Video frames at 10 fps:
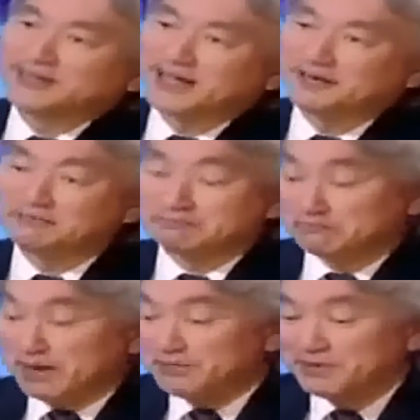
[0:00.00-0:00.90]
And
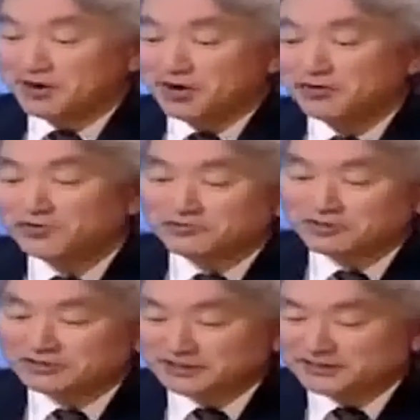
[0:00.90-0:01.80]
maybe our
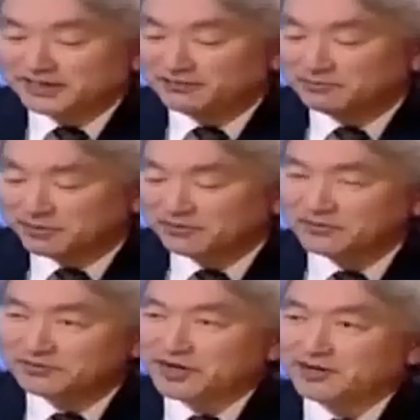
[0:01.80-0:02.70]
universe has given birth
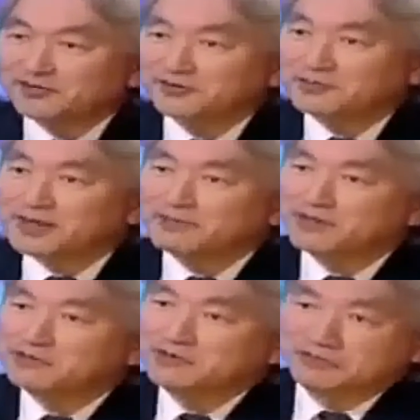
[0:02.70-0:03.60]
to other baby
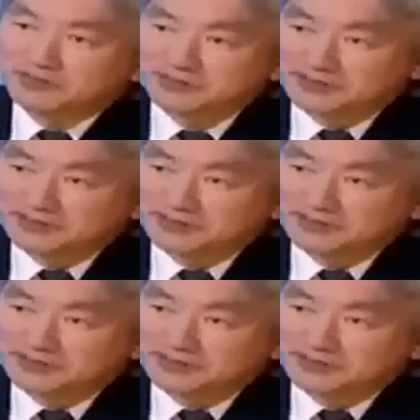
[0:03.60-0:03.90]
universes.